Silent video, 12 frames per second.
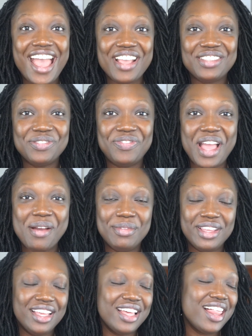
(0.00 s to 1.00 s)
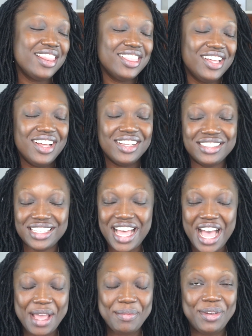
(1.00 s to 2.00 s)
Hazel family, long
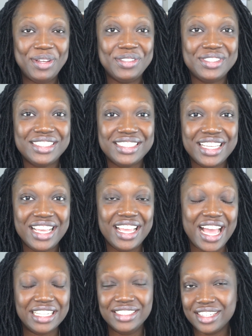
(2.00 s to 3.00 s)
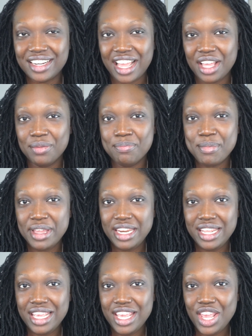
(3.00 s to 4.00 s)
time no see. I took like a
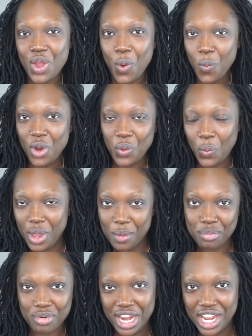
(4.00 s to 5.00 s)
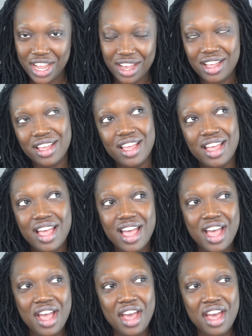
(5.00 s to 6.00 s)
mini 1 week break
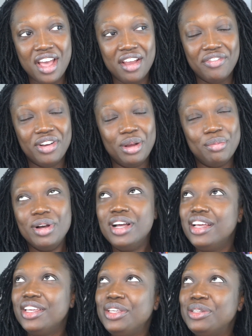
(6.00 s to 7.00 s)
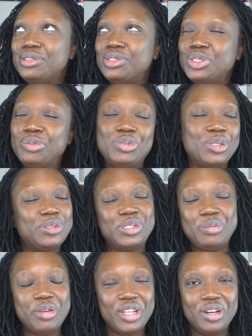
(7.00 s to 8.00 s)
from YouTube, social
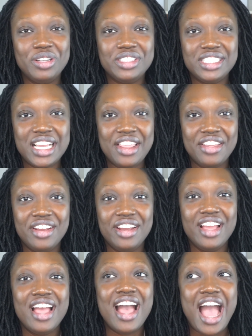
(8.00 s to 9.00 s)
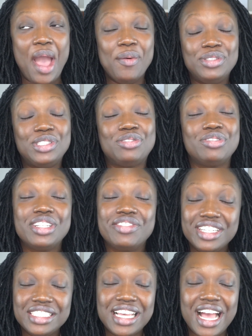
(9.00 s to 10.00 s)
media altogether. I was just
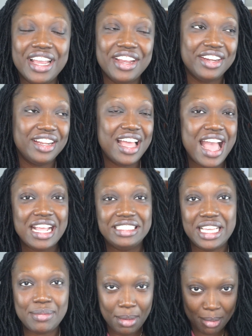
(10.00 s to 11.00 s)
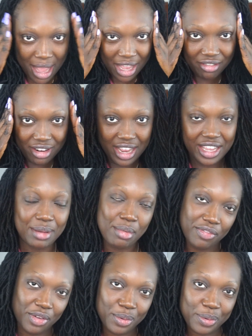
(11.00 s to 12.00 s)
really tired, had to get my mind right, get my
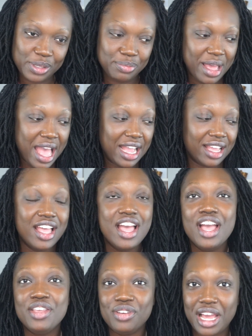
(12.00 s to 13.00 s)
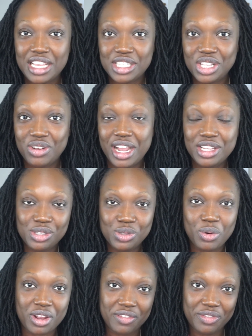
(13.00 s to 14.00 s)
focus back. You guys know I do
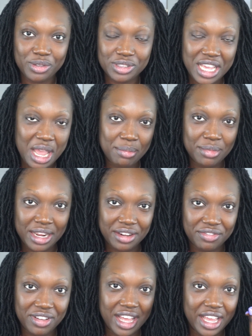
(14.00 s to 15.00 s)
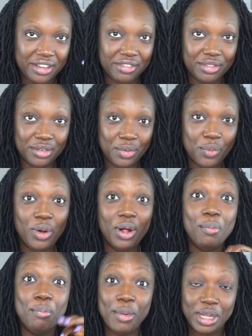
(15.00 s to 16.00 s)
work a full-time 9 to 5,
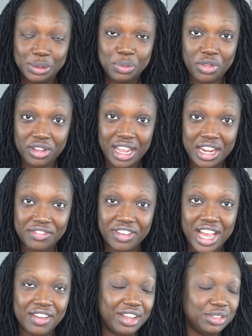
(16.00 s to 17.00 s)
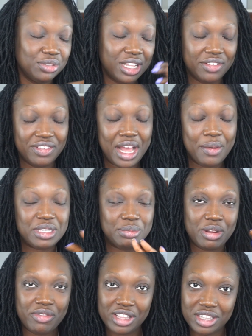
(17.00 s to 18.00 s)
well, much more than 95. I do a lot of hours in
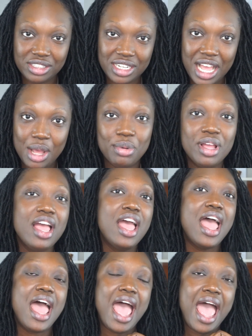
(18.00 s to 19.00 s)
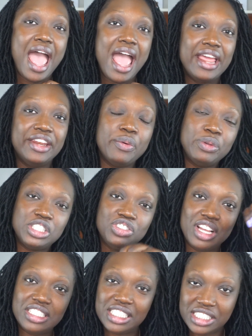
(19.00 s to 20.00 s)
my regular job, and it was a
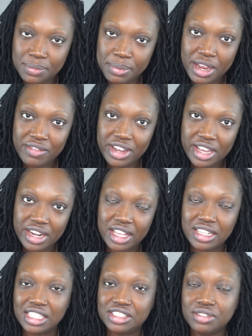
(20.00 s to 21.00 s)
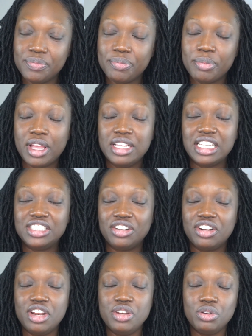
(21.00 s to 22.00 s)
transition period because I
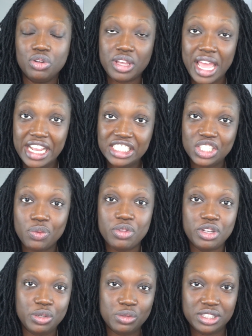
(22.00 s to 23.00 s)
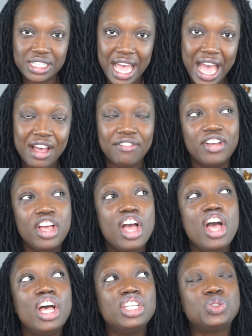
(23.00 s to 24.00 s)
started a new location with new staff,
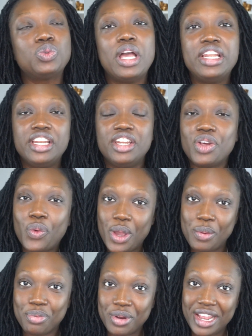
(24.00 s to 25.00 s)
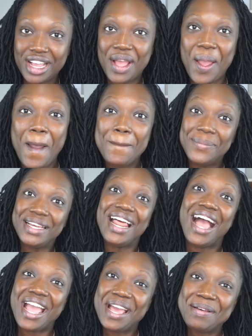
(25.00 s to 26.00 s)
so I needed a quick break. But
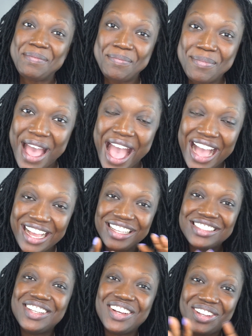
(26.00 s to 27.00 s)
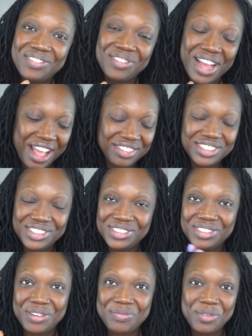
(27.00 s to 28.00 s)
I am back, so good
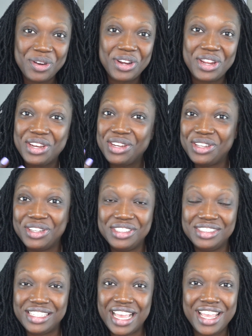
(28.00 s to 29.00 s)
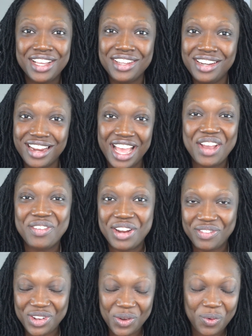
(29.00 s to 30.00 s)
afternoon, good morning, good day, good night,
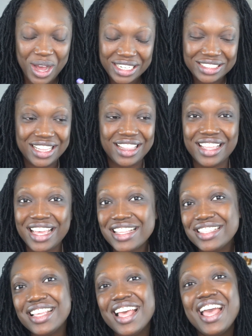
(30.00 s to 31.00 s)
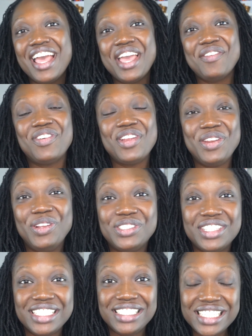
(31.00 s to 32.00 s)
whenever you're watching this. If you're new to
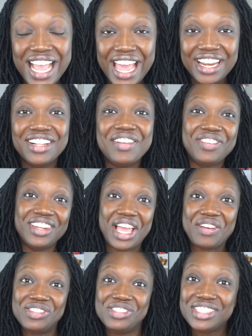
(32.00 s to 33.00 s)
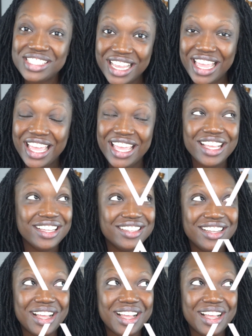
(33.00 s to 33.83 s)
the channel, if you like what you see,